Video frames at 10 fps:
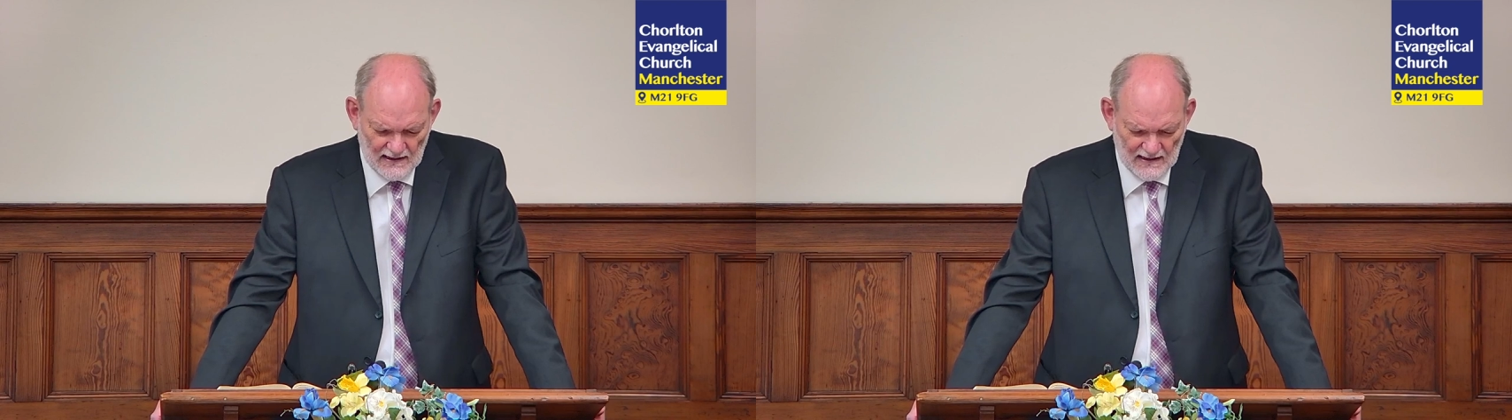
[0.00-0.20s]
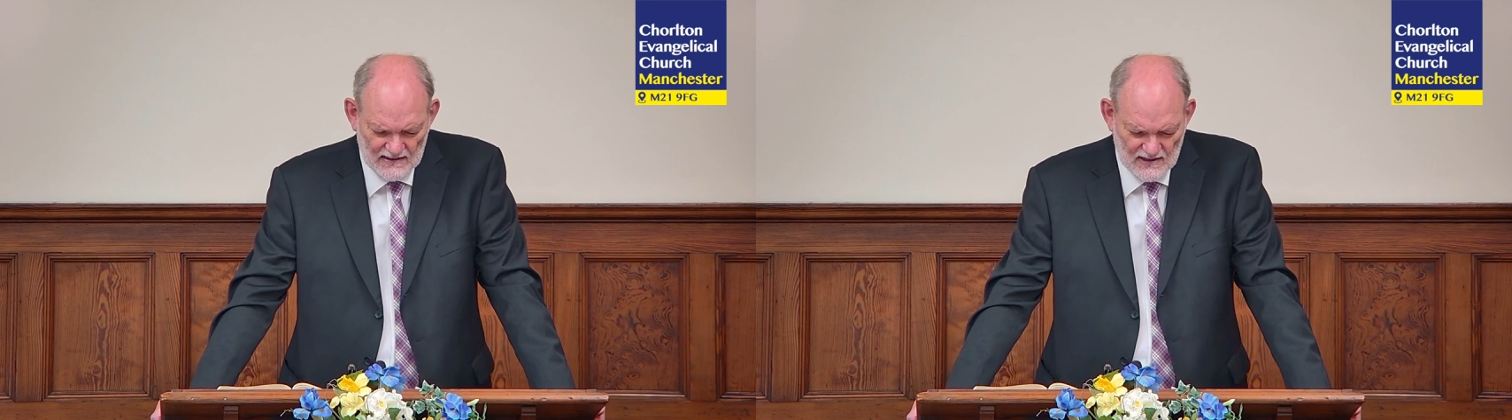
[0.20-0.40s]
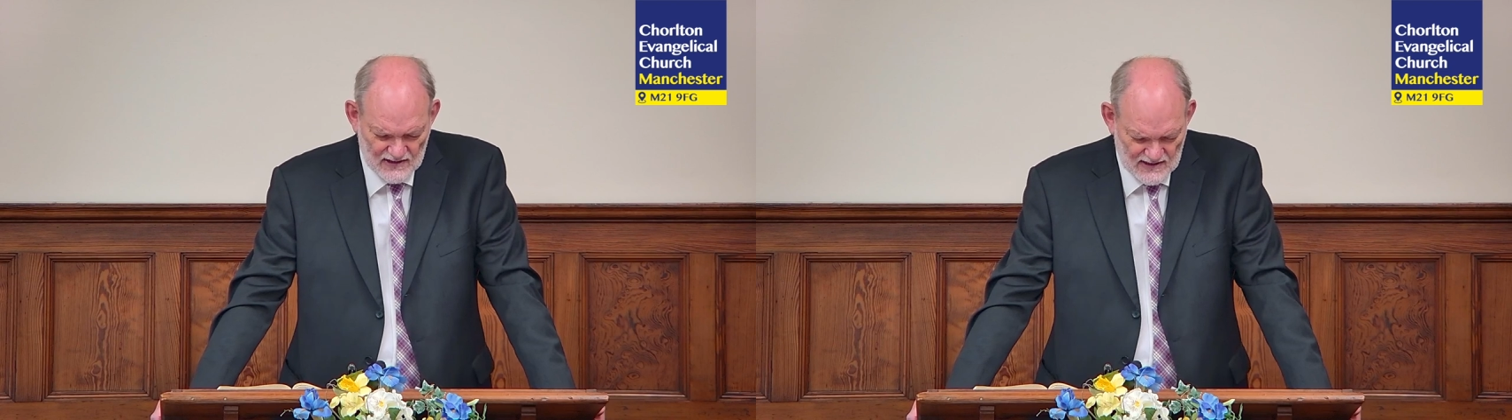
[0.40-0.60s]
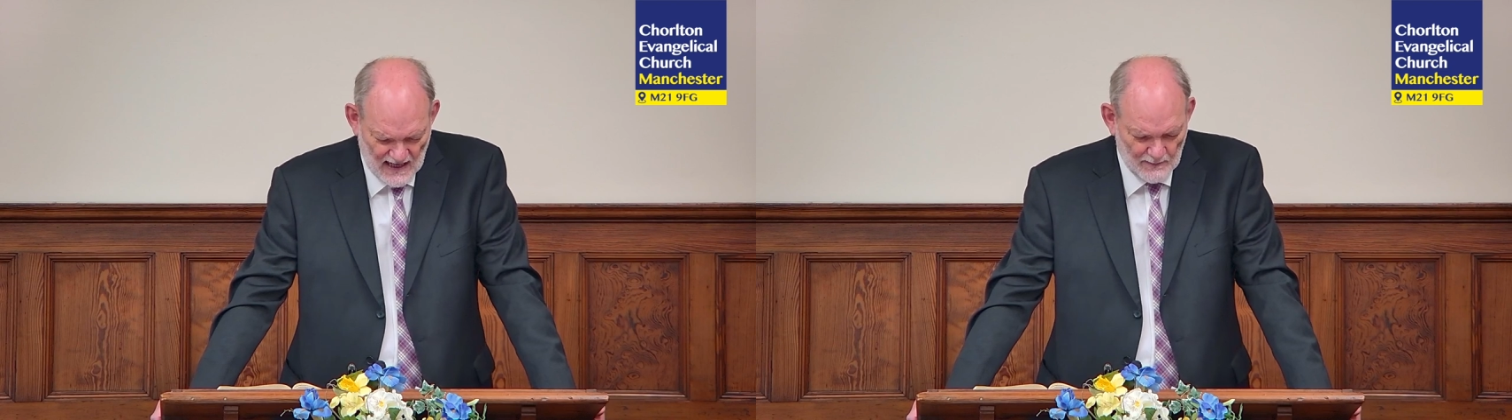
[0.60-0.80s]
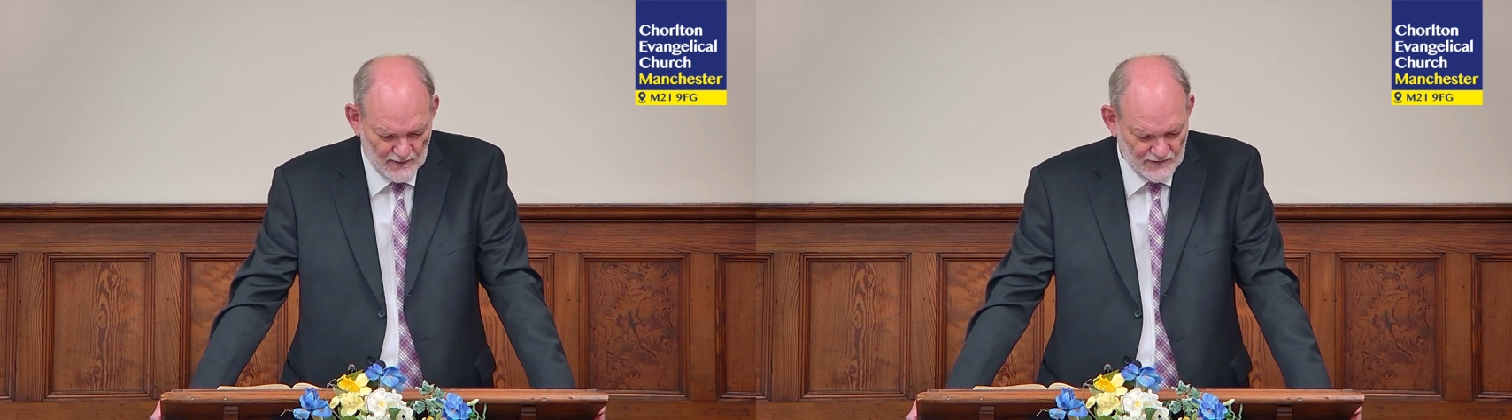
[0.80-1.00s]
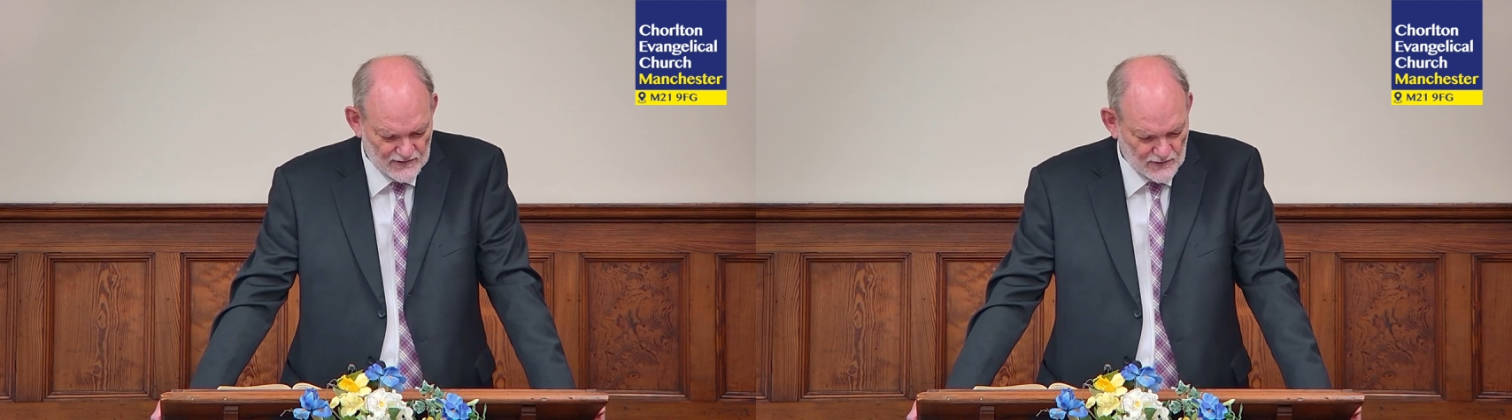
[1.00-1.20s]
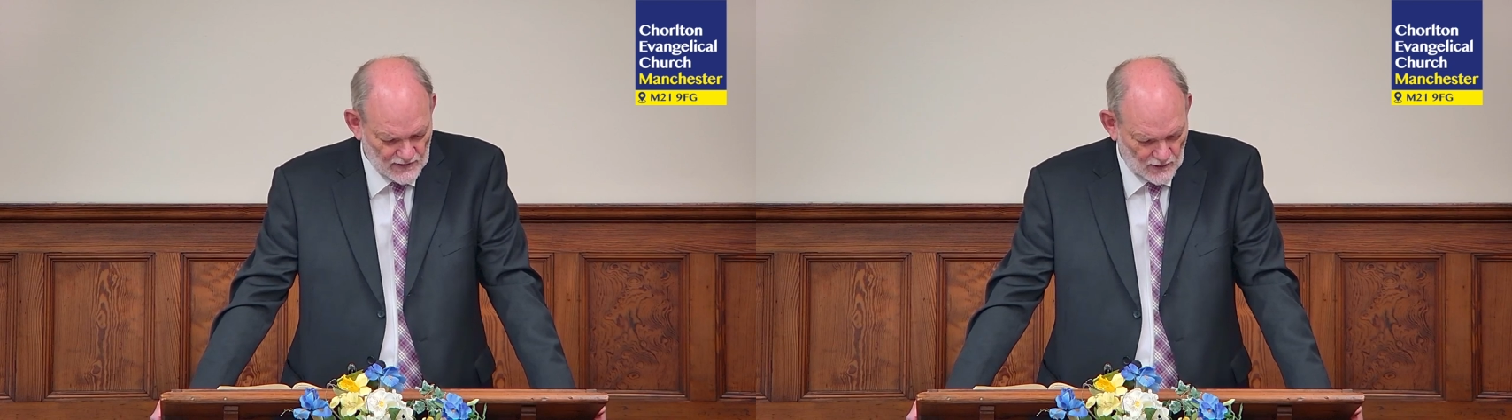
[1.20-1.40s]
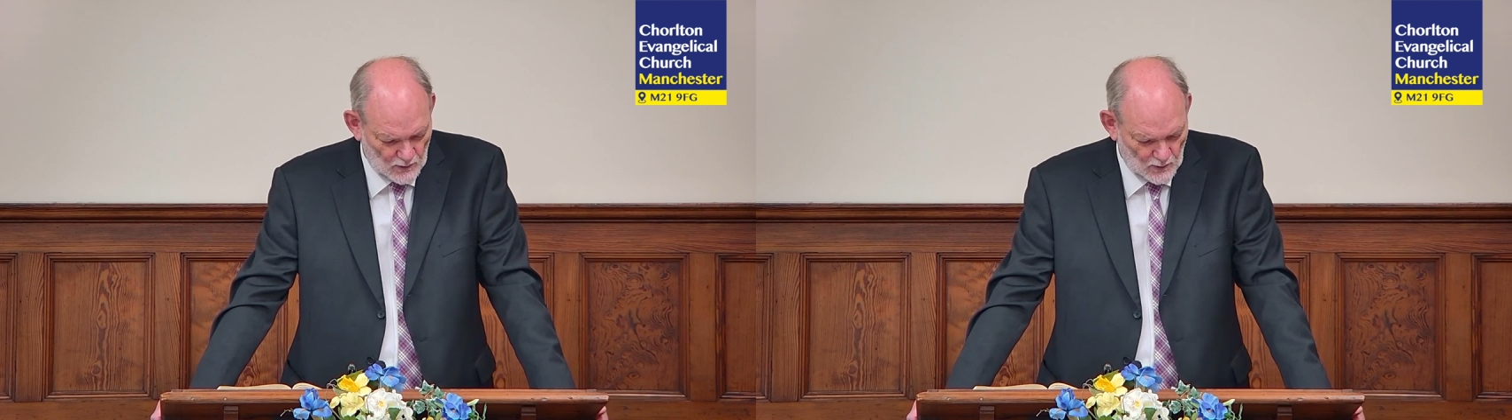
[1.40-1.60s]
is a Sabbath to the
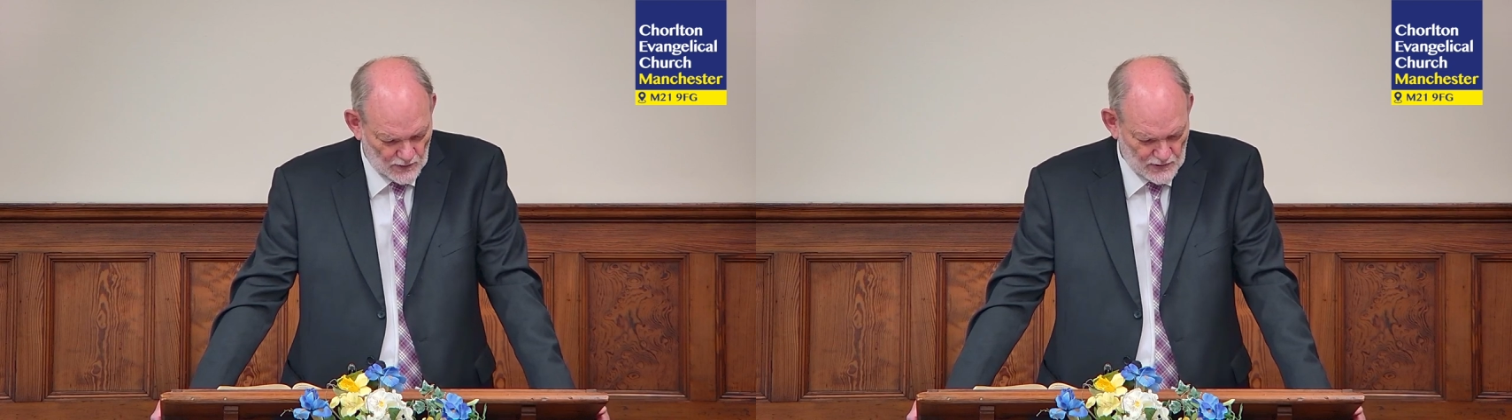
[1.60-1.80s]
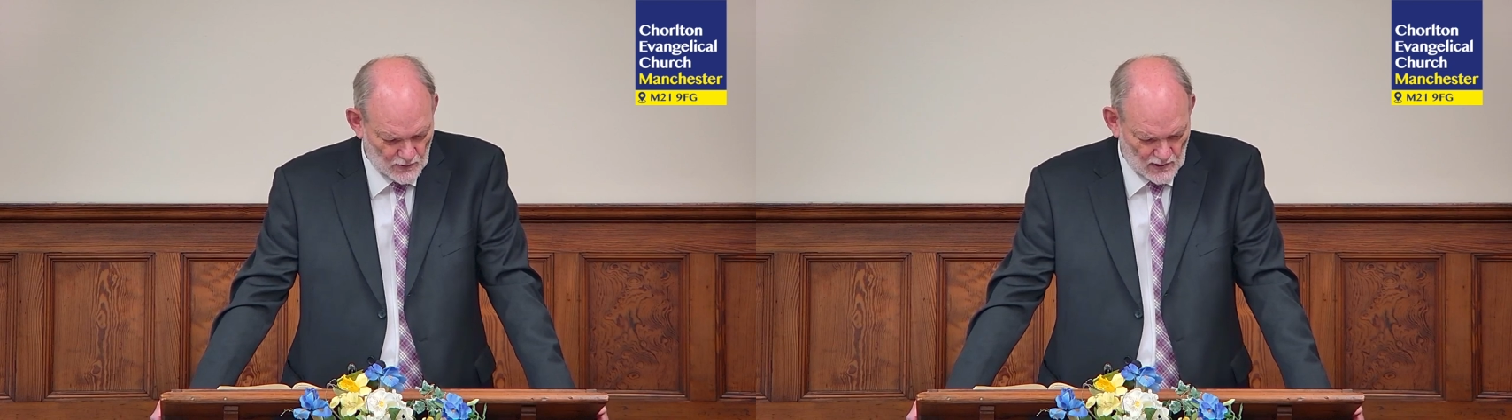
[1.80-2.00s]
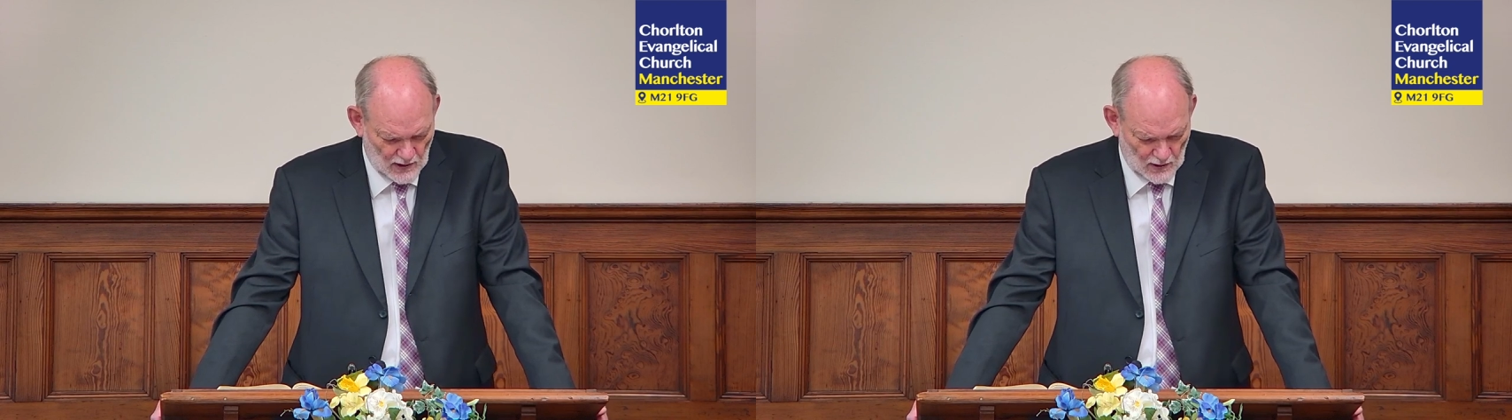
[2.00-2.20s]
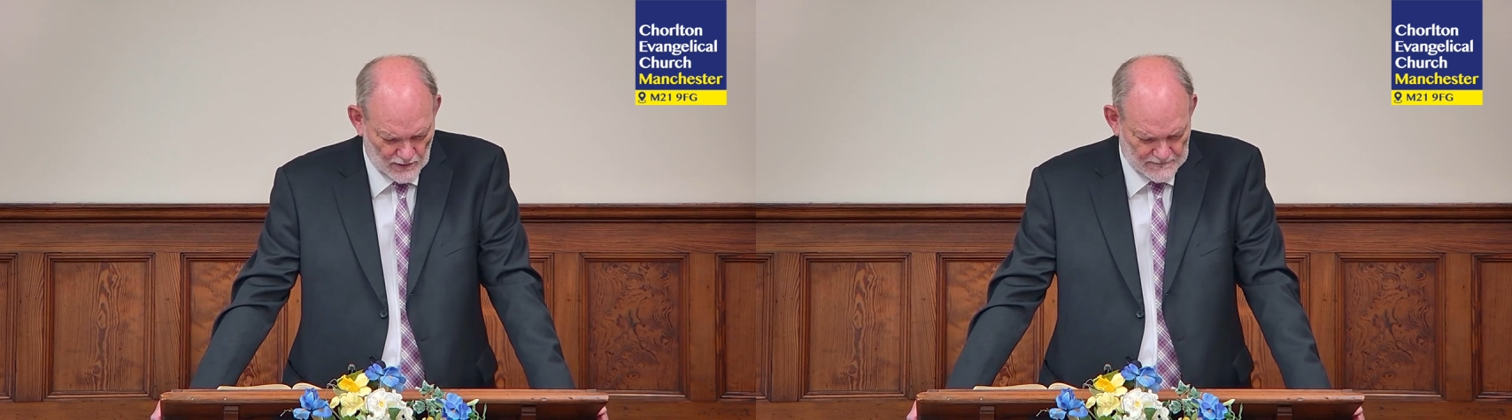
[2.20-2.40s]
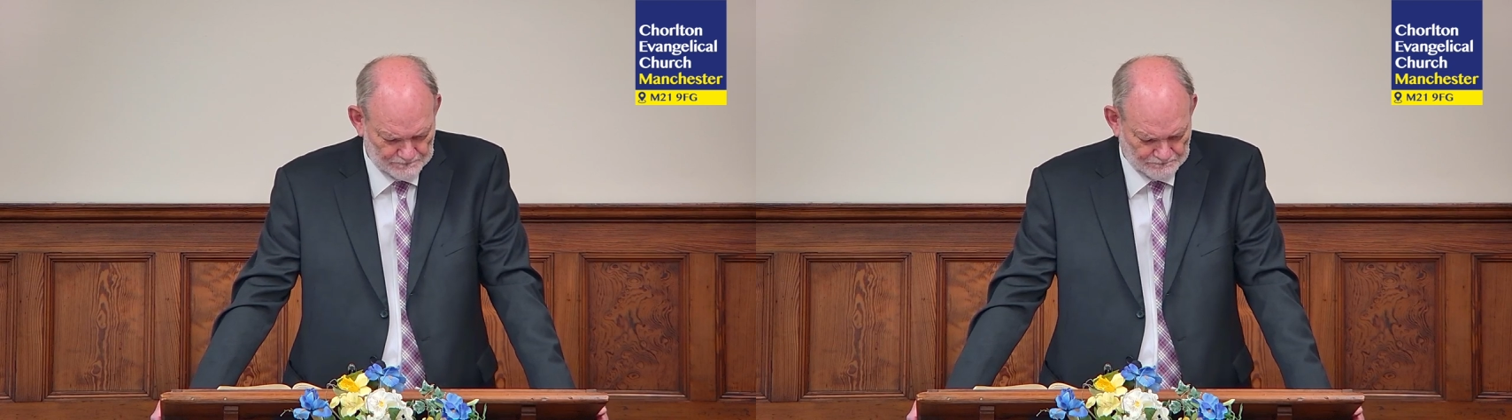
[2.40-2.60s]
Lord your God.